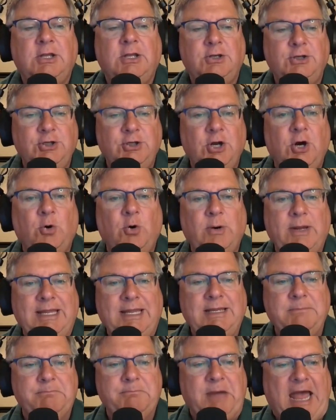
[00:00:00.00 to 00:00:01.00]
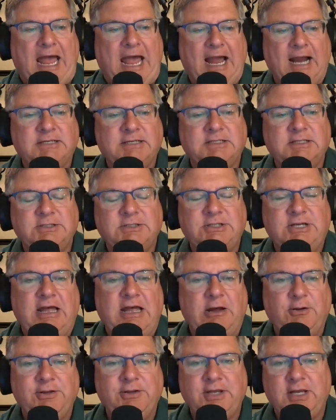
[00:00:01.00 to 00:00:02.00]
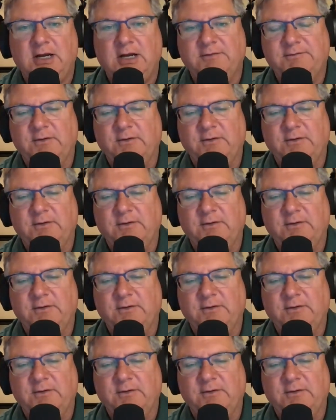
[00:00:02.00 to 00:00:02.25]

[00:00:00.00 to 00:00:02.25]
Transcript: no impact to health care